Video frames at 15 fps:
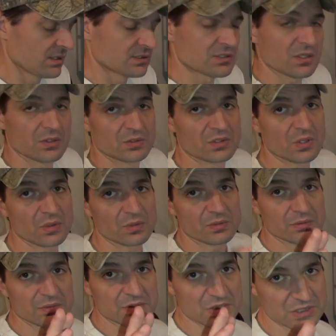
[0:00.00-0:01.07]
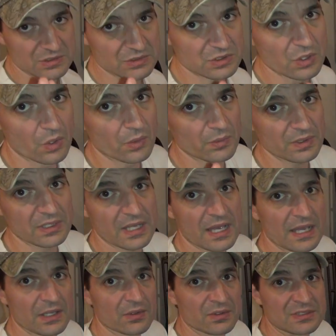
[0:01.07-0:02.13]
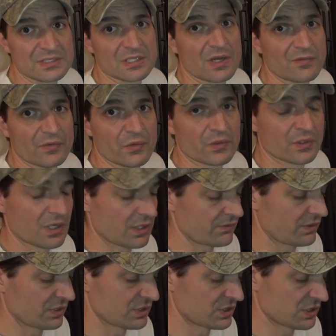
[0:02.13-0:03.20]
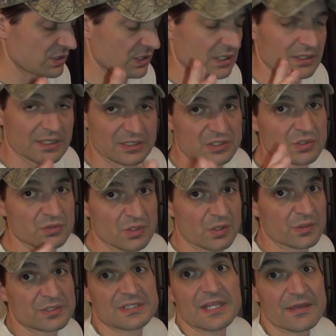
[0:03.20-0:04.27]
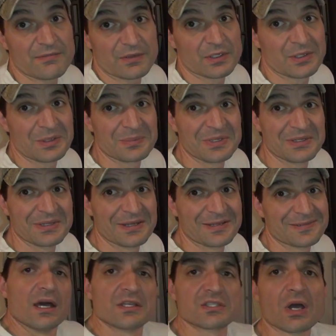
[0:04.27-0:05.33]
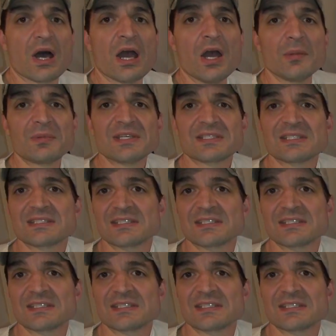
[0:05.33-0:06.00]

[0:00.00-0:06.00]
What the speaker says: So don't rely on cell phone coverage unless you know it's definitely going to be there. So I hope this